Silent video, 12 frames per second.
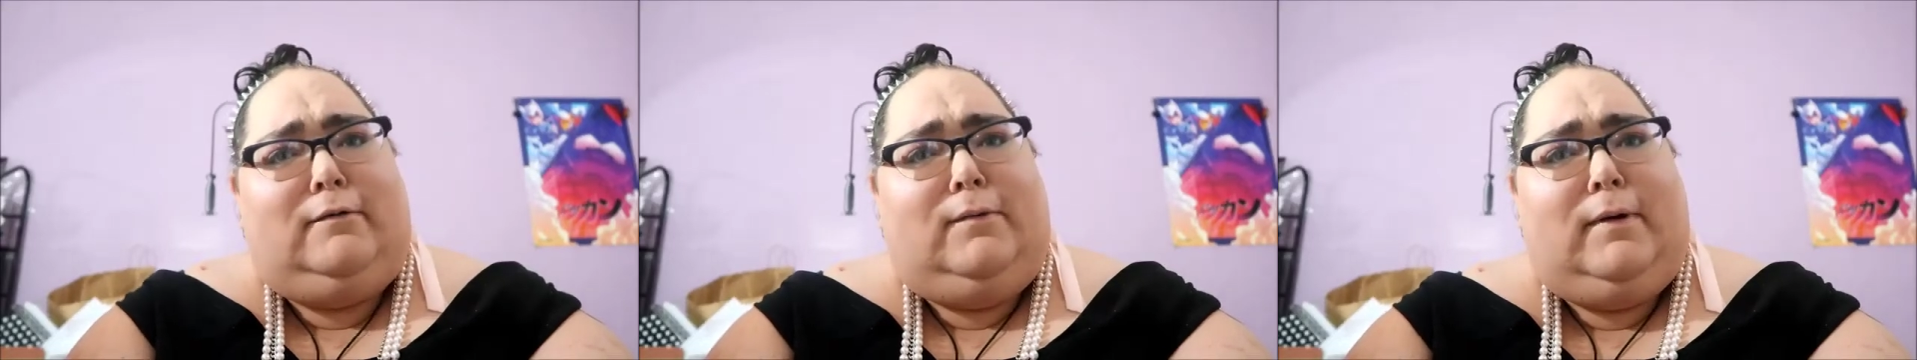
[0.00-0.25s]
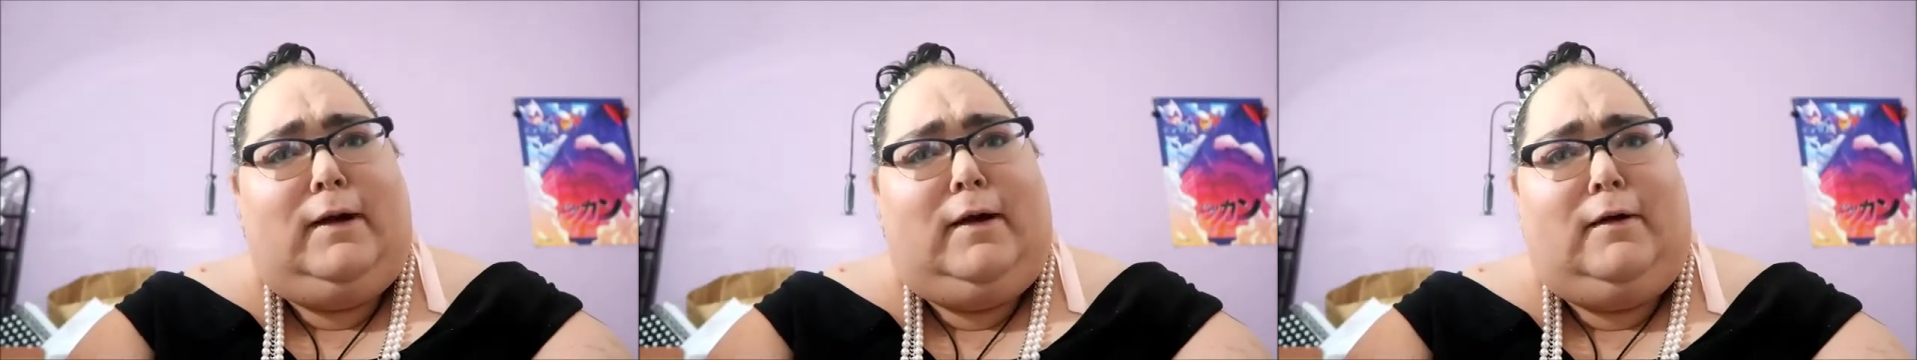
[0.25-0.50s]
don't
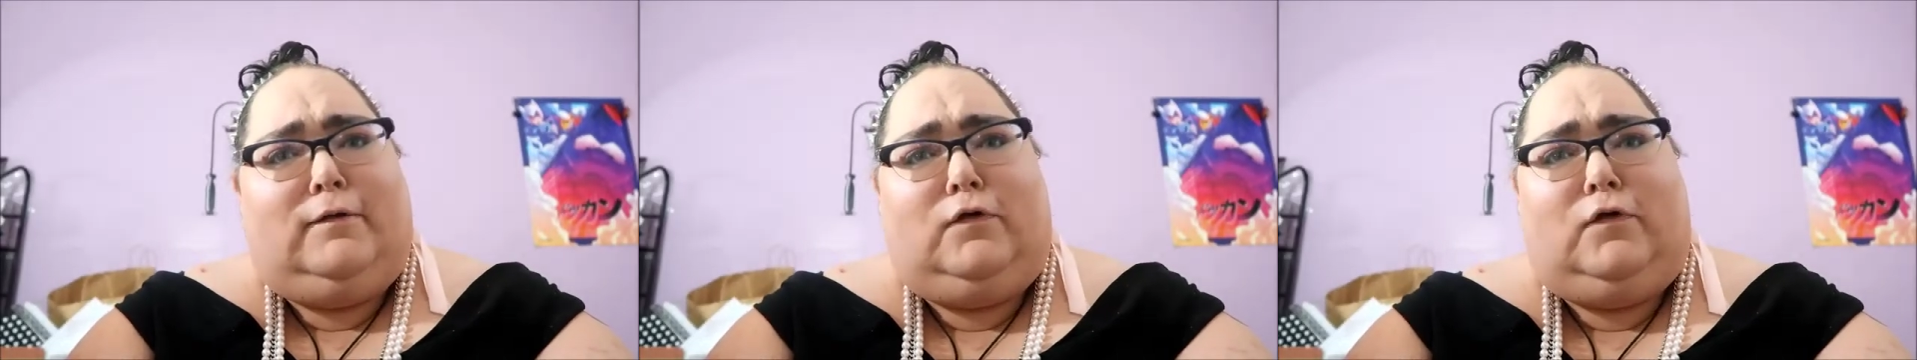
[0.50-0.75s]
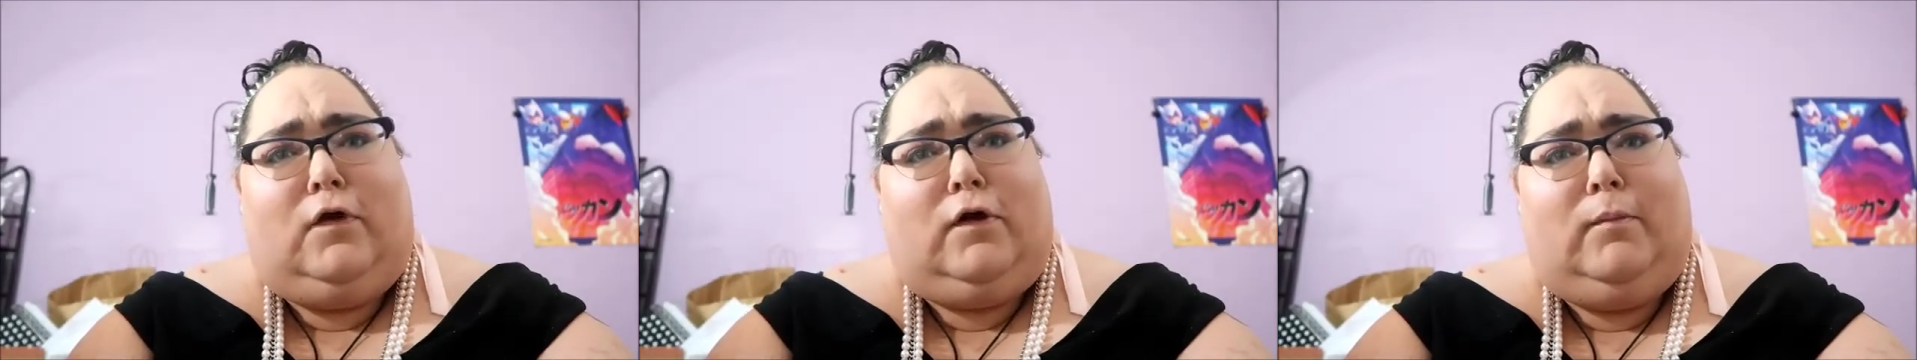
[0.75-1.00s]
know why I got
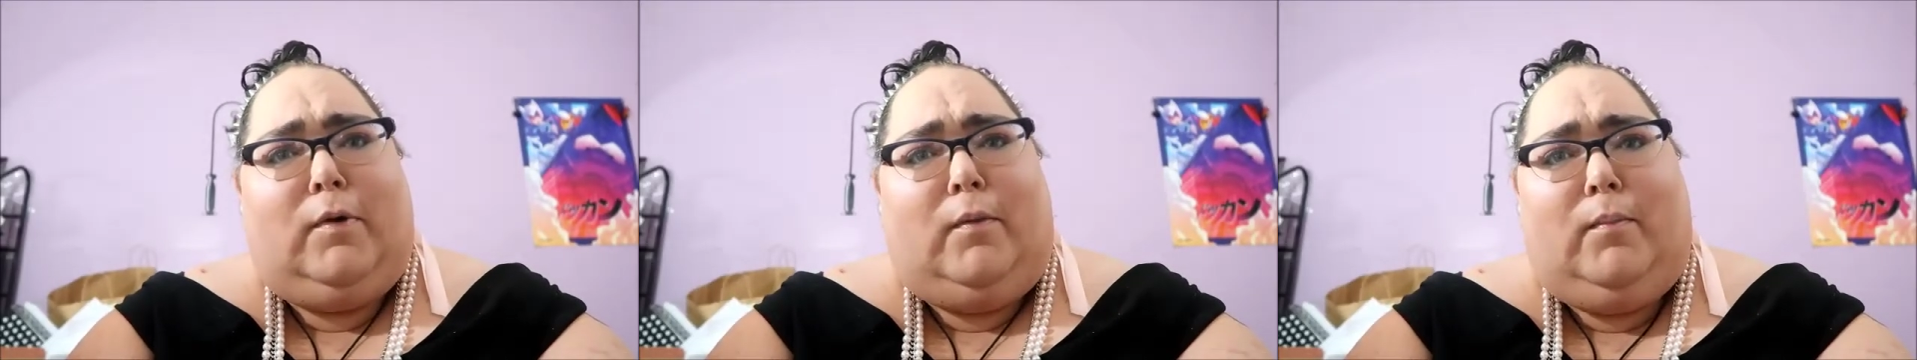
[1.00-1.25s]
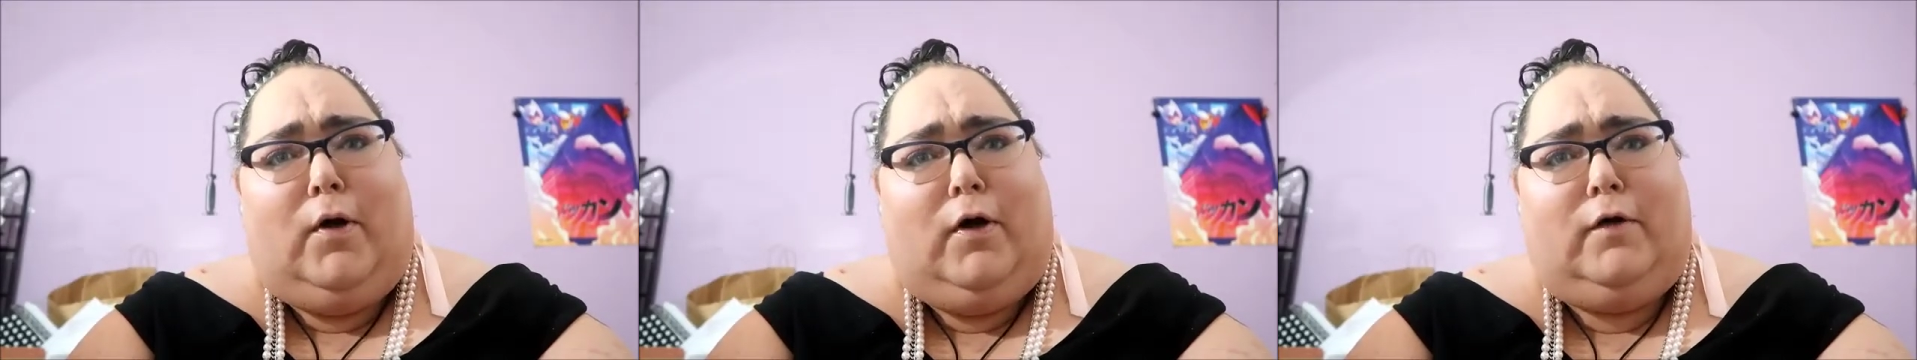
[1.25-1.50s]
into talking
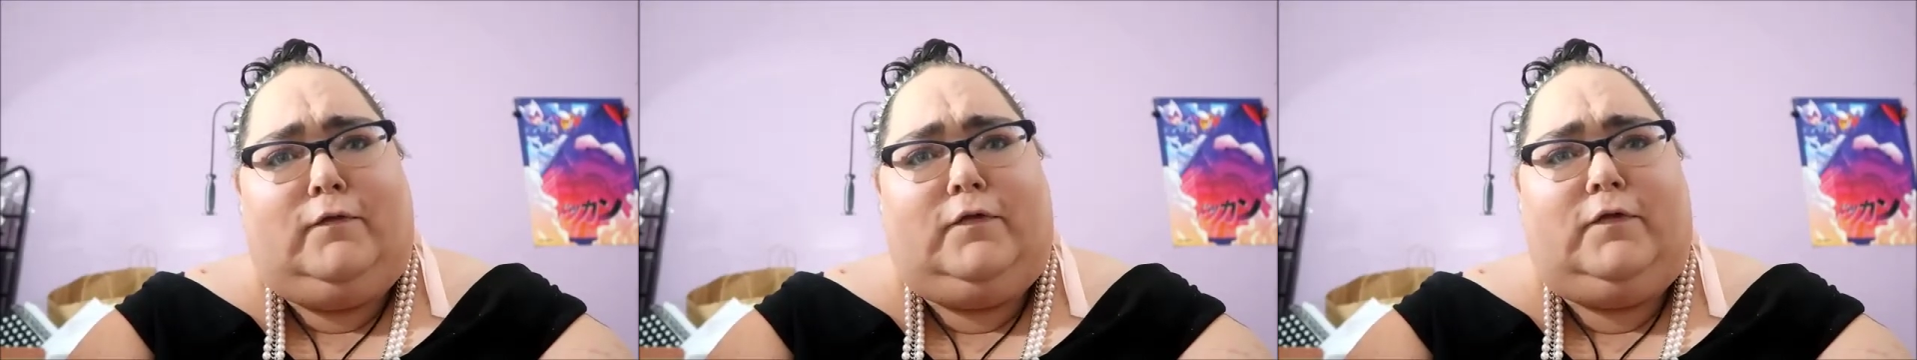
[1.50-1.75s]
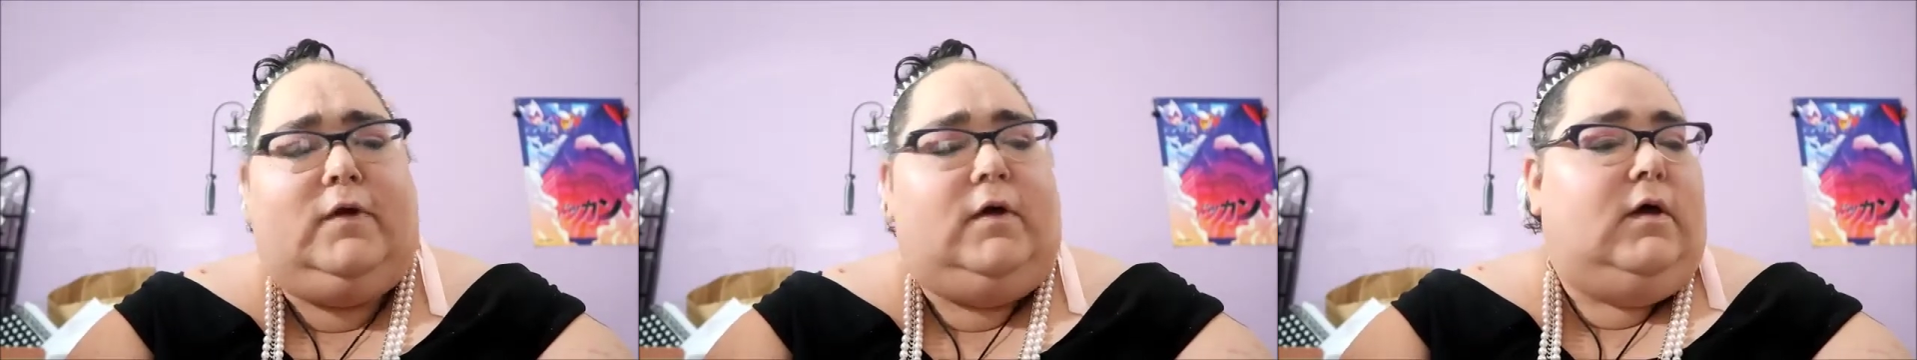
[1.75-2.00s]
about moths.